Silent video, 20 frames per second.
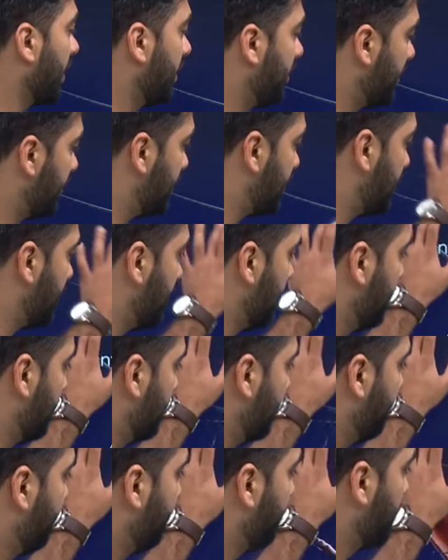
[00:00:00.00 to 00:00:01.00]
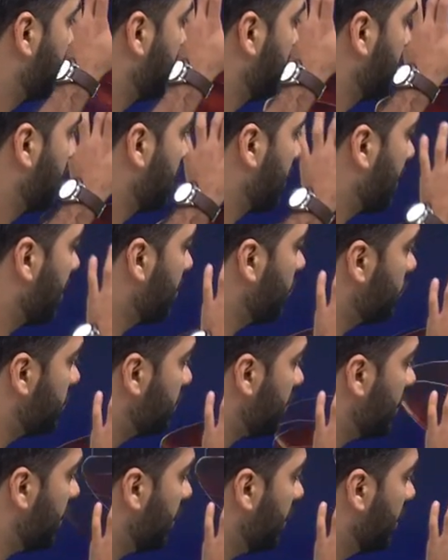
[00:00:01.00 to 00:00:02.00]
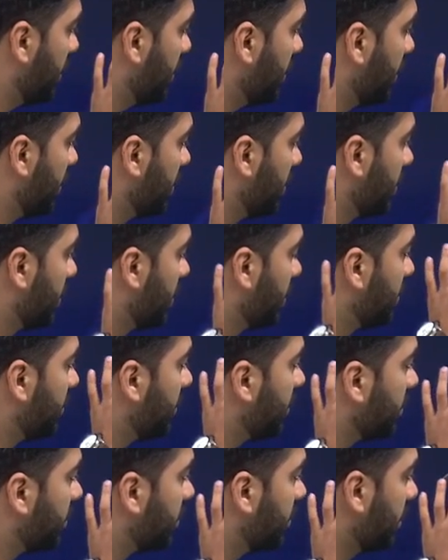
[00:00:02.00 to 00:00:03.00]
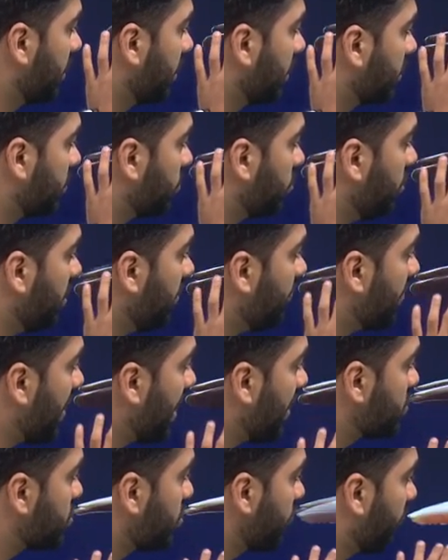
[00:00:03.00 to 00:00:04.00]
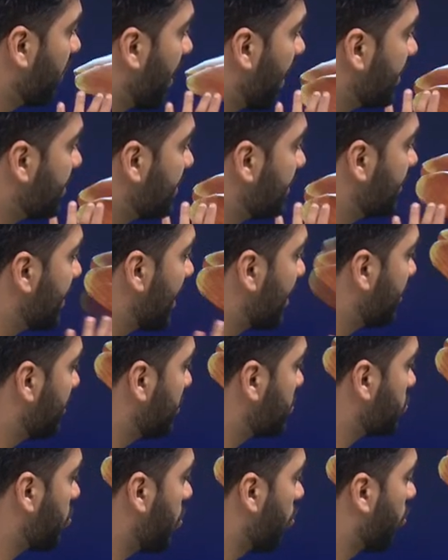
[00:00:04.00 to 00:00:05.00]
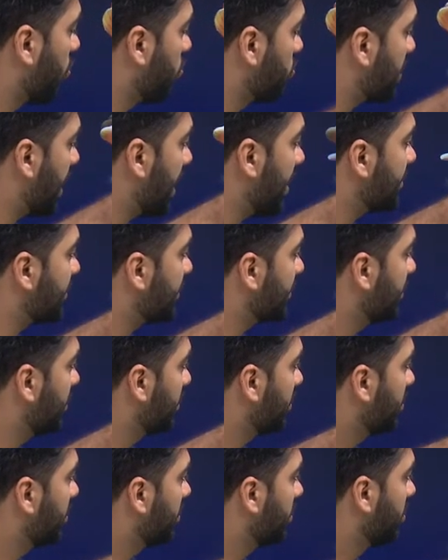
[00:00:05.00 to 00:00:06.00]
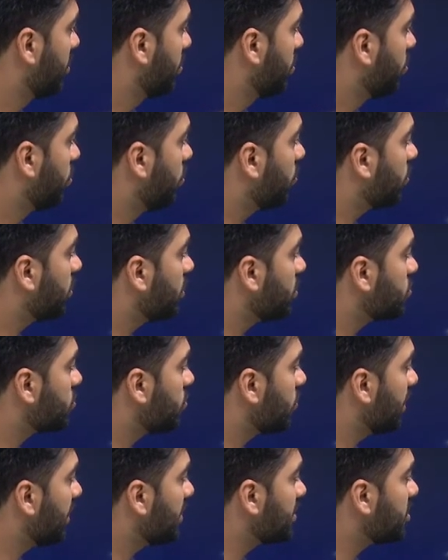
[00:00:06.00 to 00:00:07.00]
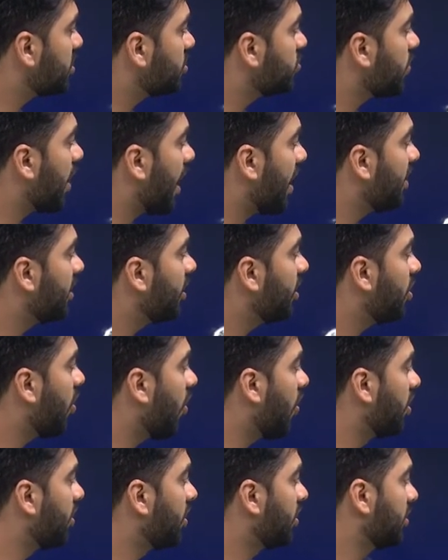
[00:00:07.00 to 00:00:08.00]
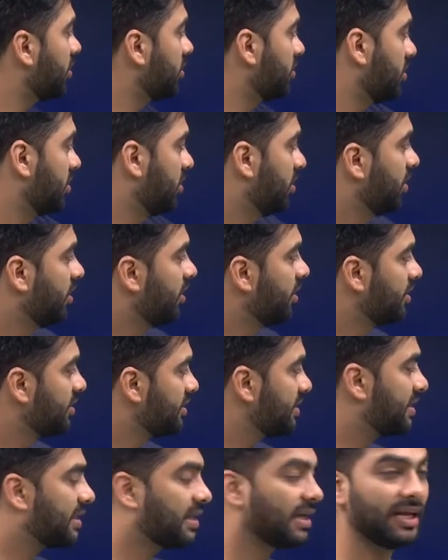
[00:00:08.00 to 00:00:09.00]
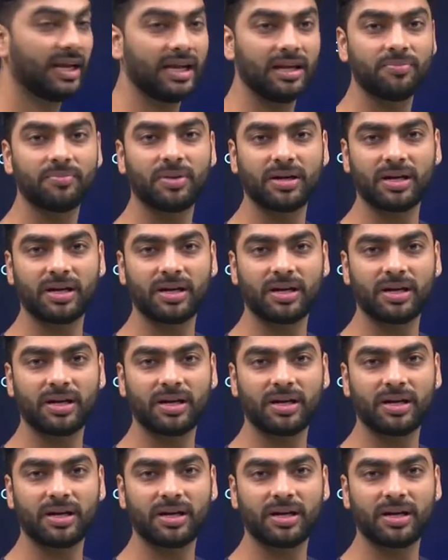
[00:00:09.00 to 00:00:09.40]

at this. Can you see the three pairs of legs that this cockroach has? Looking so easy to handle on a screen,